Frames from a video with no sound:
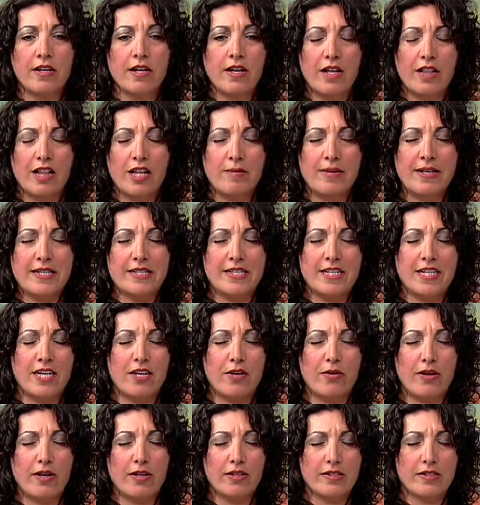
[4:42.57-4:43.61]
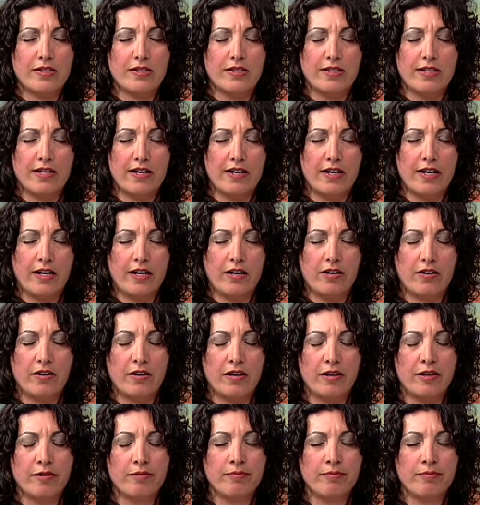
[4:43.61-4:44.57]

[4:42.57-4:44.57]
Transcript: Let me see who else is there. Hang on.